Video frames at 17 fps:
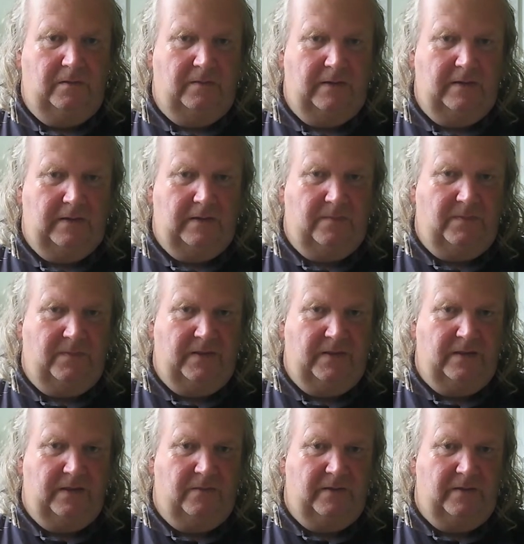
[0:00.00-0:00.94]
Oh yeah,
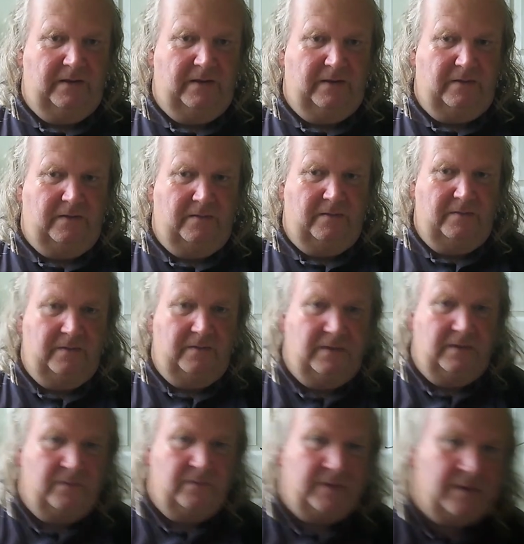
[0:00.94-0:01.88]
there we are.
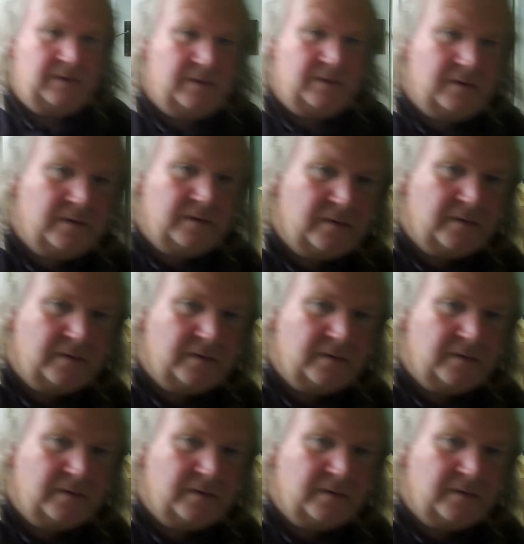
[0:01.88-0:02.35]
There we